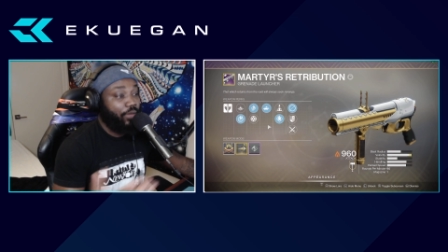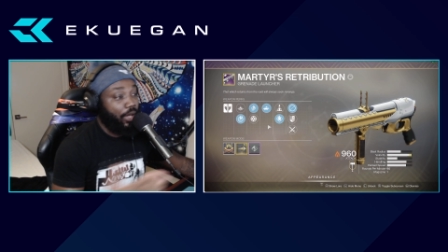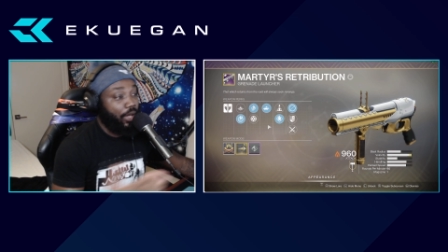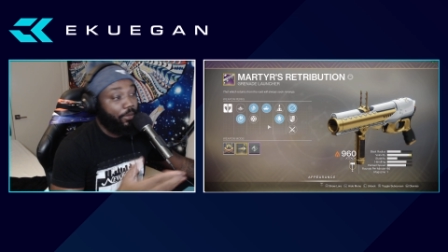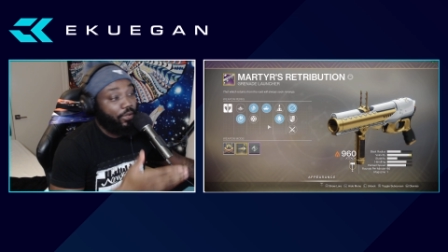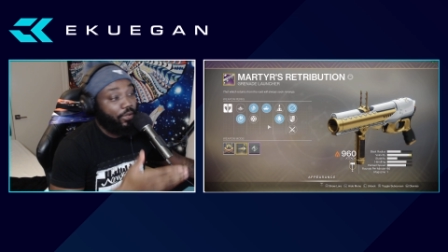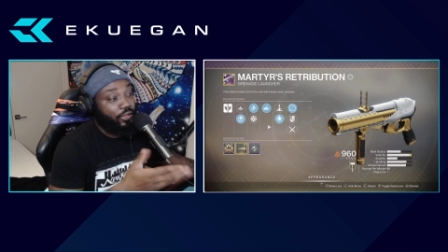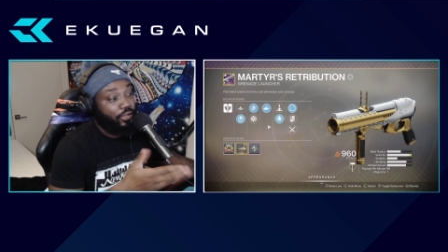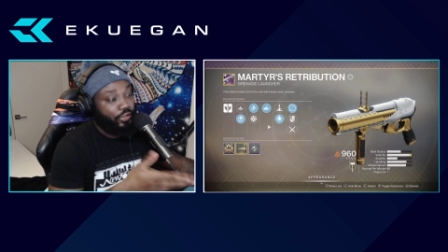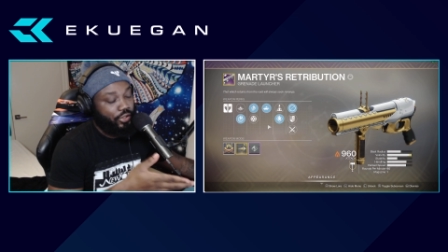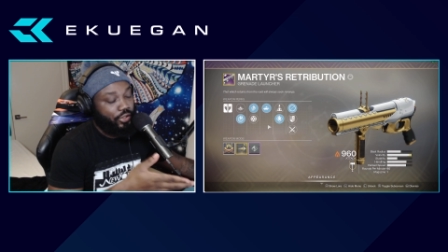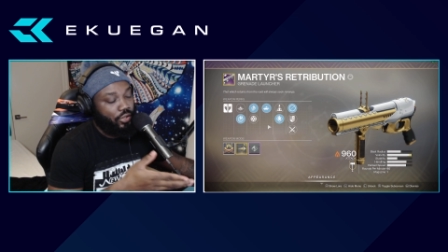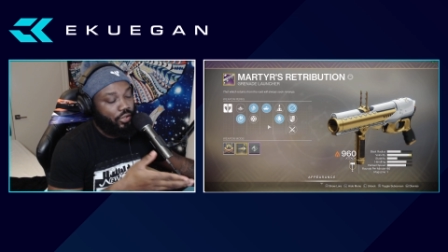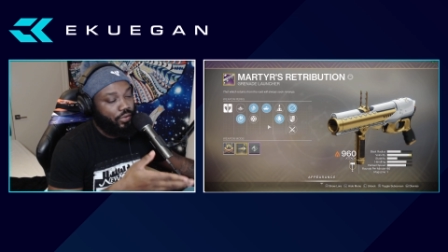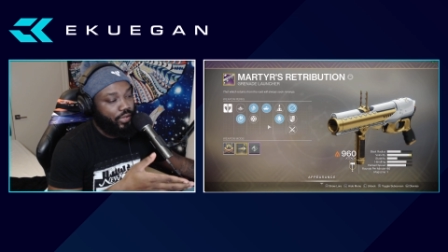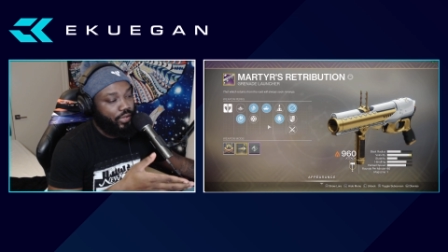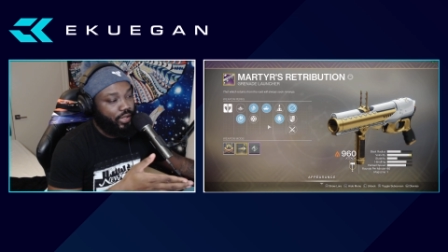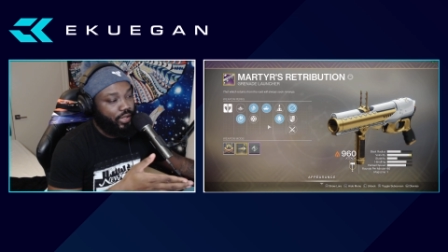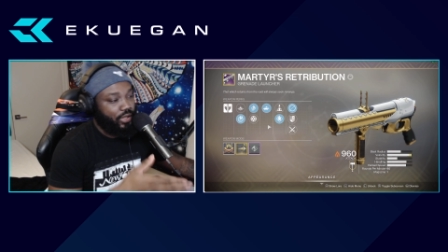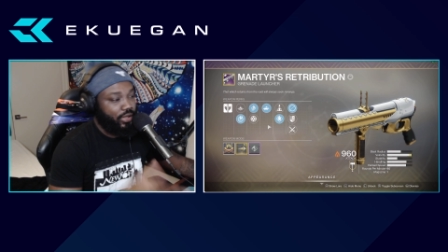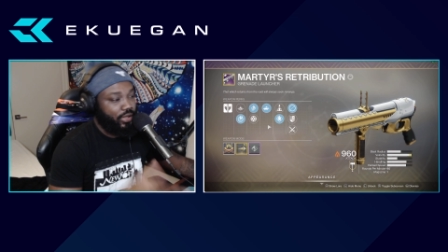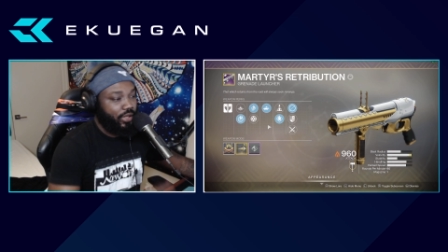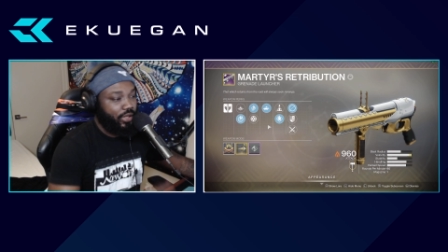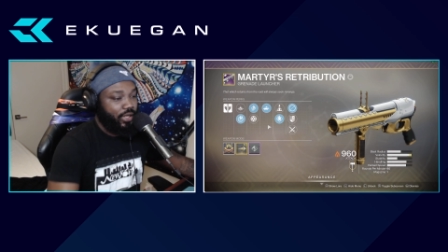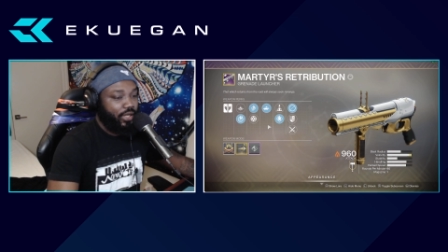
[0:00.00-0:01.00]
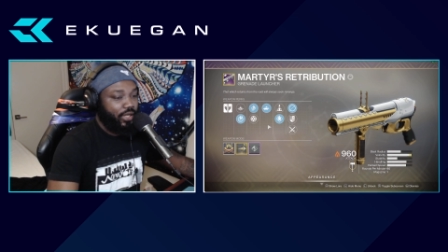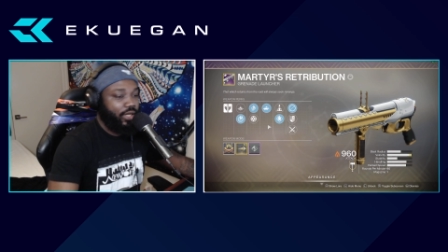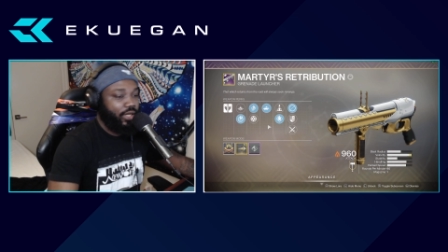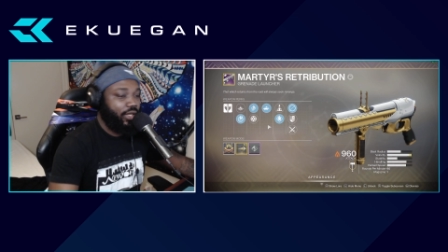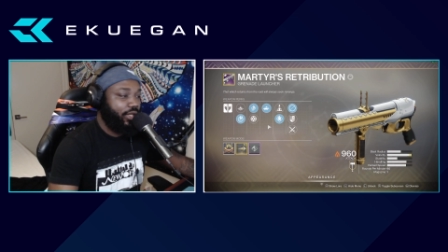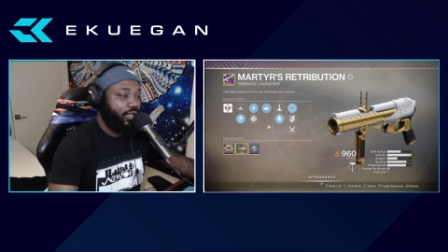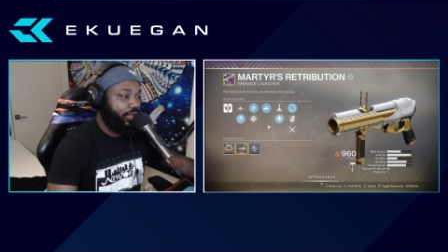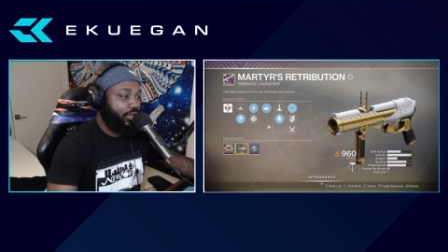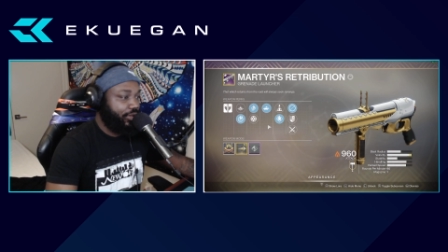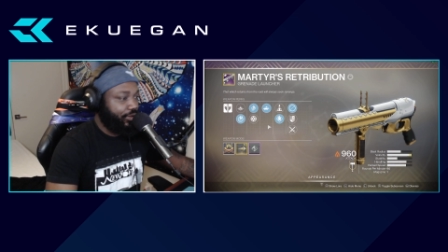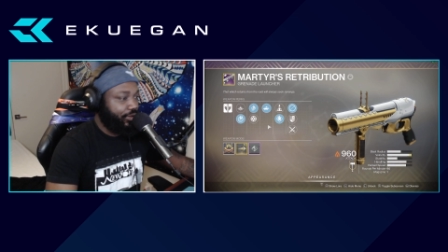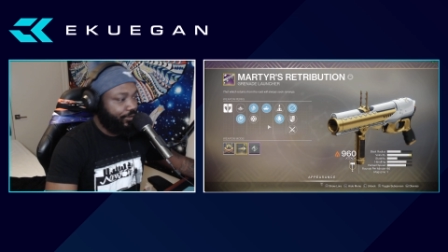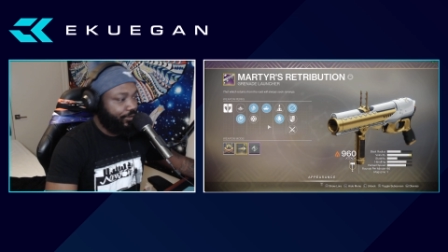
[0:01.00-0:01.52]
I'm going to show here
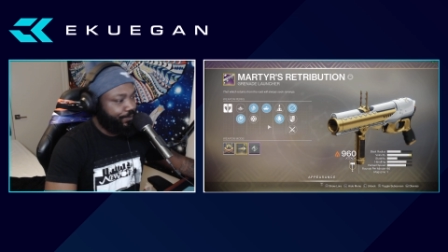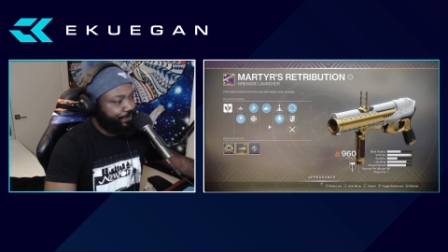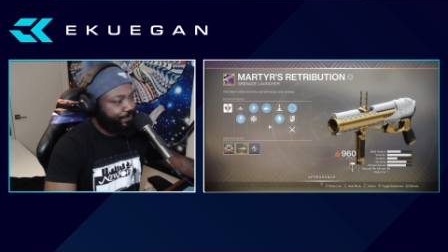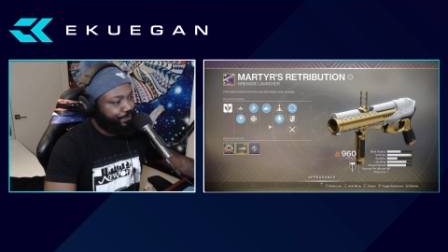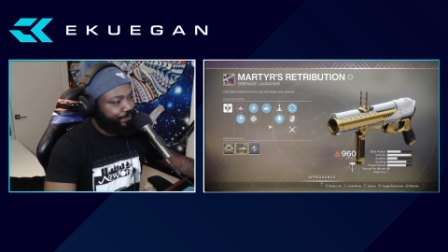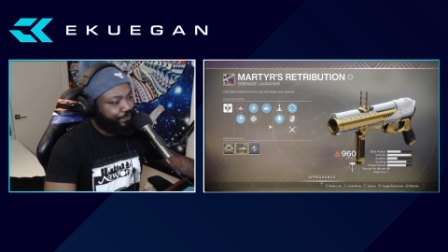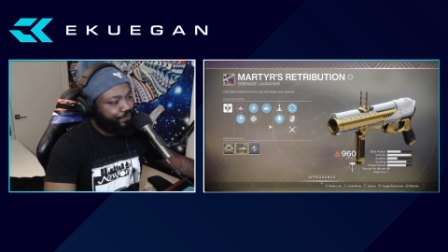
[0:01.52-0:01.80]
is